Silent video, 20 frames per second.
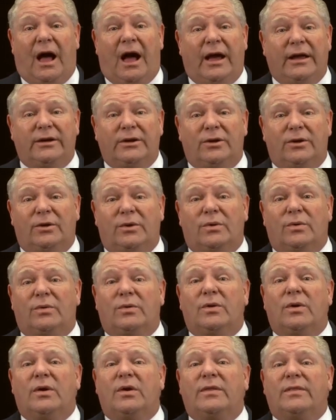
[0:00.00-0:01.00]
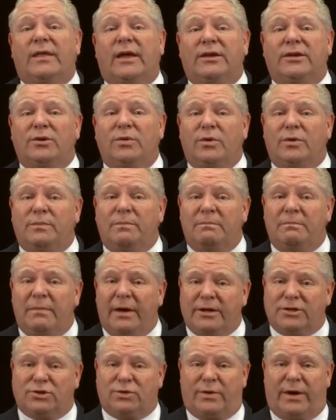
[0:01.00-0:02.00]
I know that you would
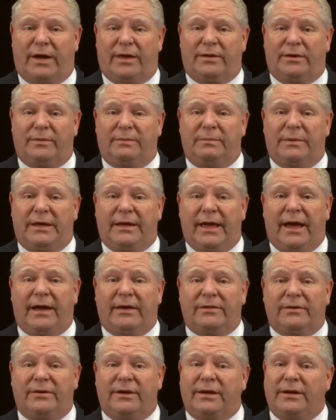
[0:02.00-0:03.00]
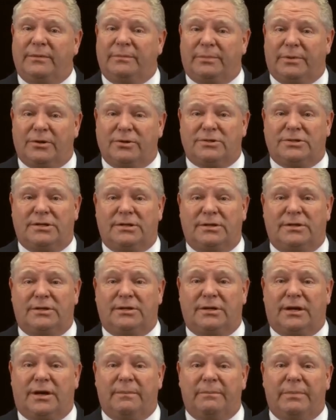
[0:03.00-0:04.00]
much rather be gathering in person
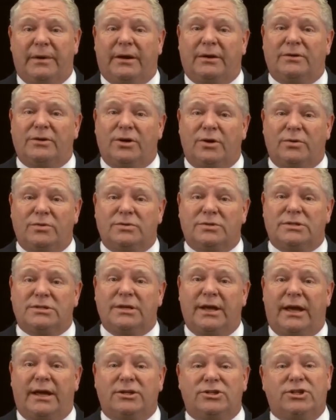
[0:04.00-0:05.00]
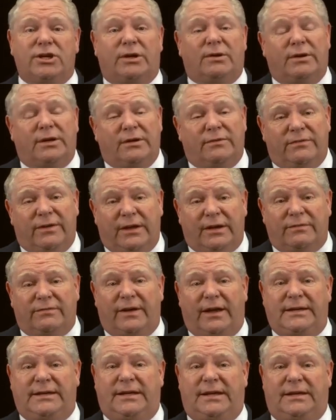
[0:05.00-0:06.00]
to compare notes and share innovative
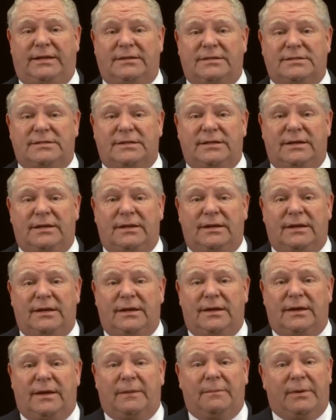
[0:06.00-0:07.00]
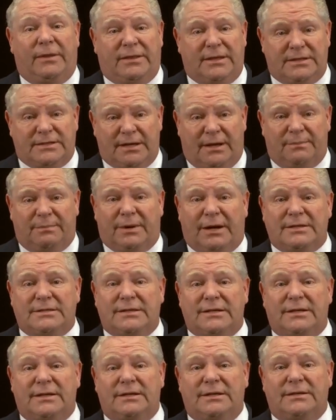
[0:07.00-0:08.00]
ideas, but these
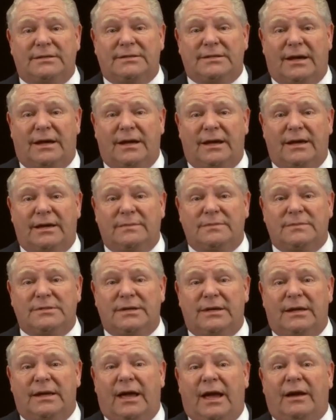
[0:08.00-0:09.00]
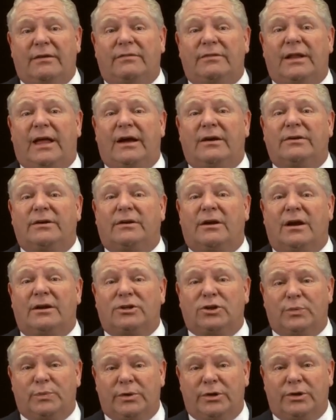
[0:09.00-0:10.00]
unprecedented times have allowed our
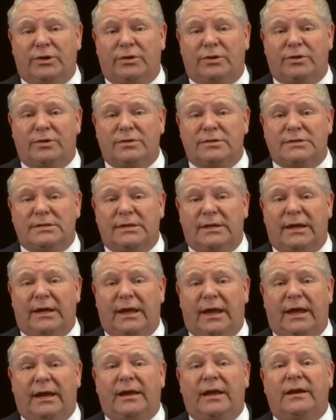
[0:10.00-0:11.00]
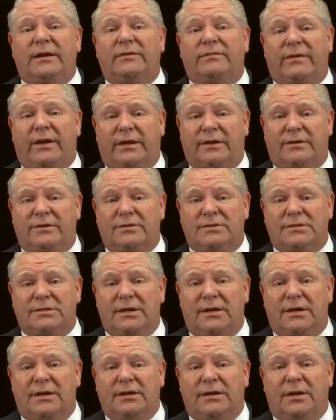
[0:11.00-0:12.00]
entrepreneurs and
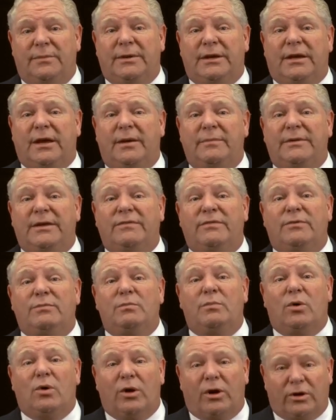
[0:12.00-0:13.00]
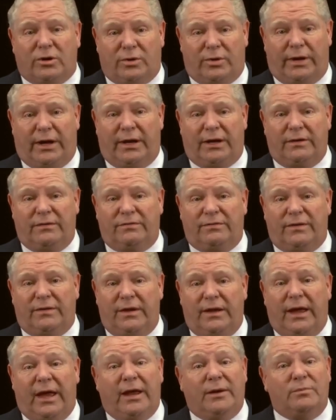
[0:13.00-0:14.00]
innovators to become even more creative
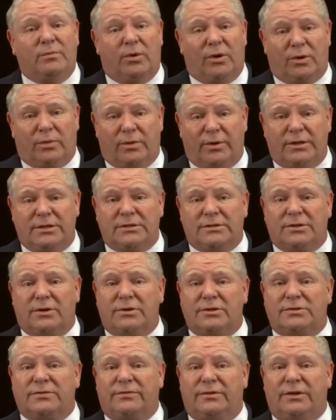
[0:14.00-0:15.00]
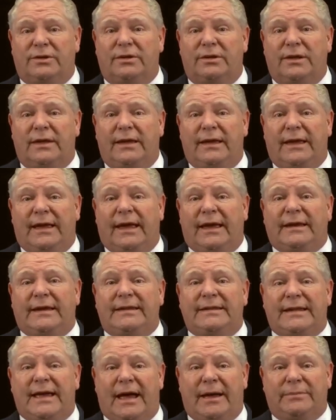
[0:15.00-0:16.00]
and more resourceful in
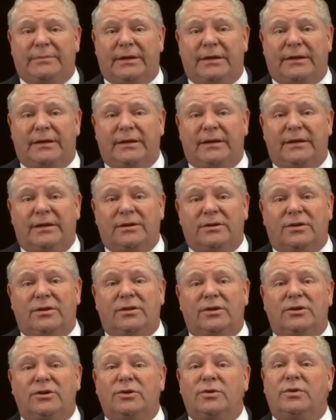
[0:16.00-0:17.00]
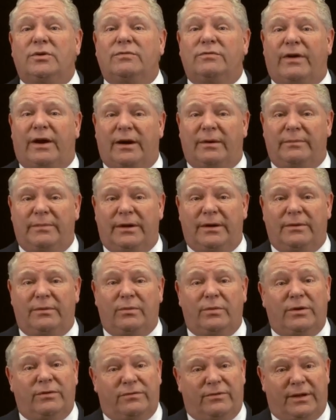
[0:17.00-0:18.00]
adapting to the new environment
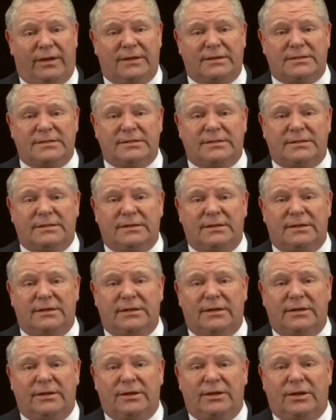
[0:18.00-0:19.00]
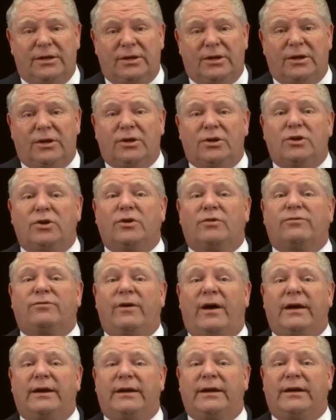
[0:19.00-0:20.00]
we face. You're
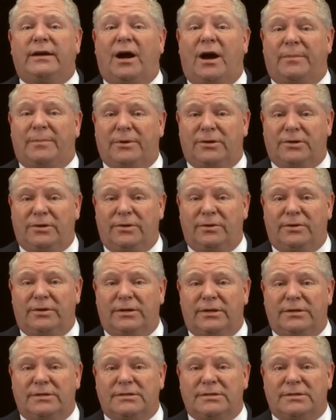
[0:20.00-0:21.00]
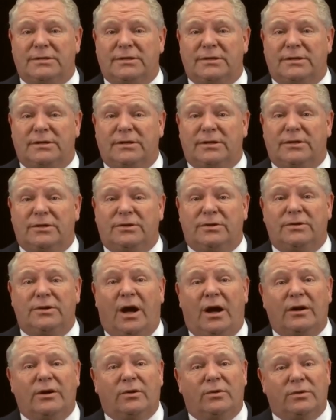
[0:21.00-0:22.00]
finding opportunities to
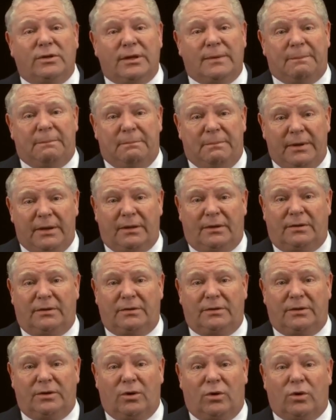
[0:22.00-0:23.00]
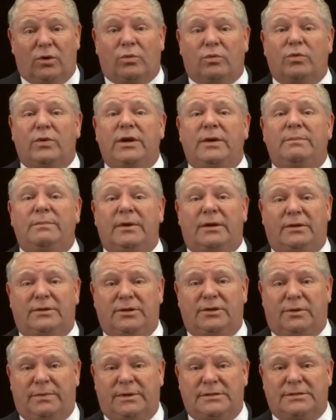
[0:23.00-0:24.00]
not only build or
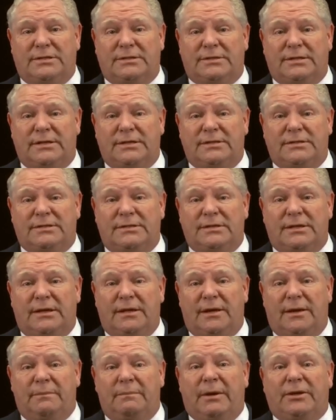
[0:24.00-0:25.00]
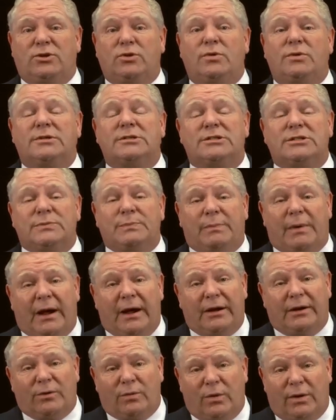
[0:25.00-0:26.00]
rebuild your businesses, but to
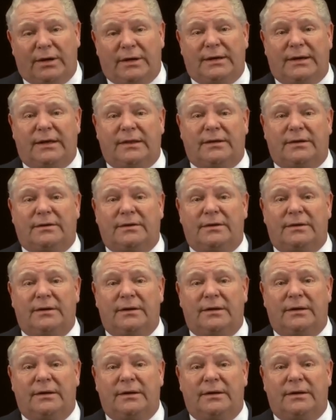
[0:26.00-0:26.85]
inspire one another.